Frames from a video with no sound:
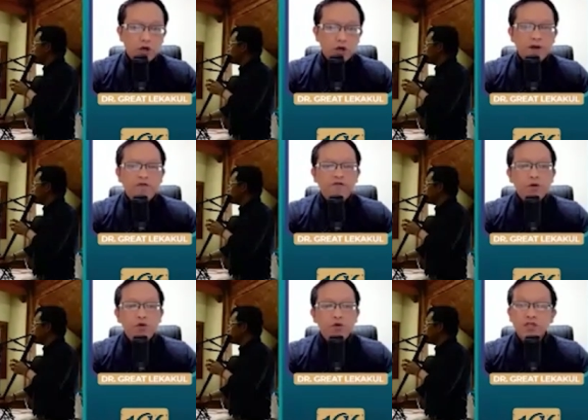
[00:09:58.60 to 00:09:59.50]
Based on
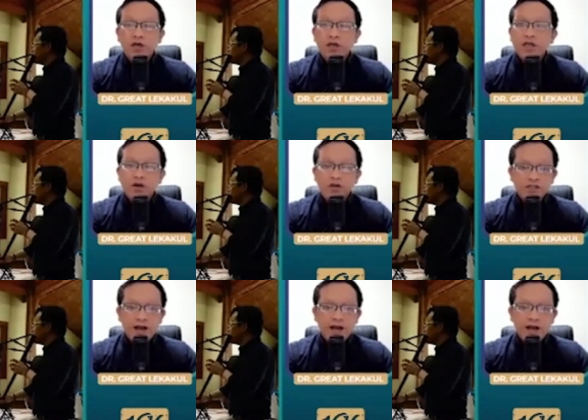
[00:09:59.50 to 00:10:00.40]
my field research in
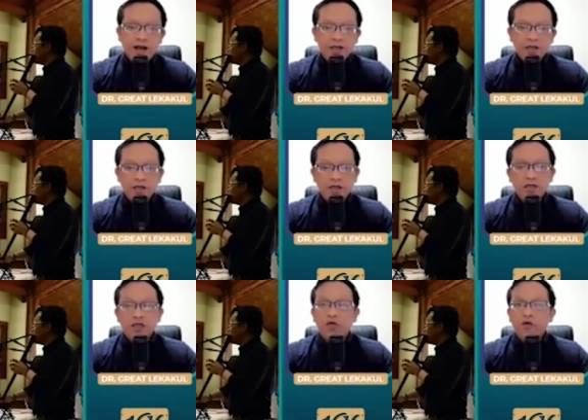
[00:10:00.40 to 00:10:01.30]
northern Thailand
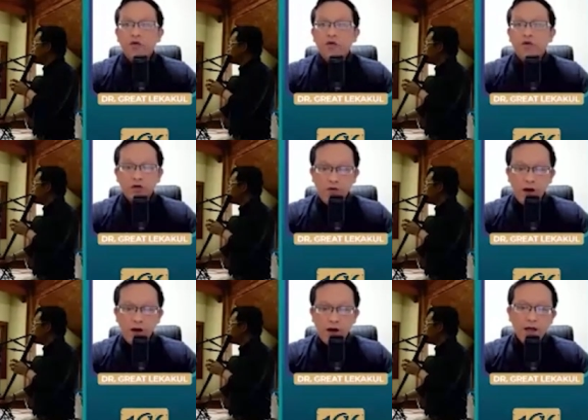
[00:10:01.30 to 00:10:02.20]
in twenty
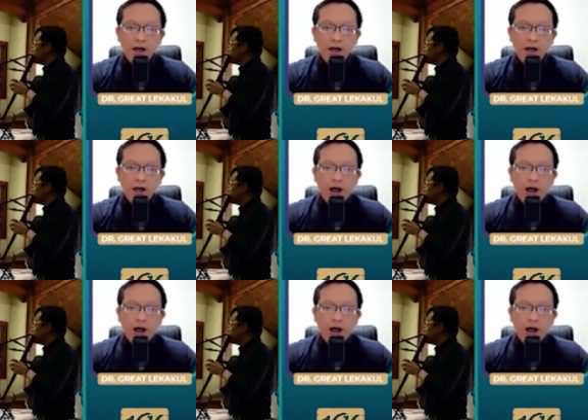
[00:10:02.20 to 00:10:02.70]
twenty-one,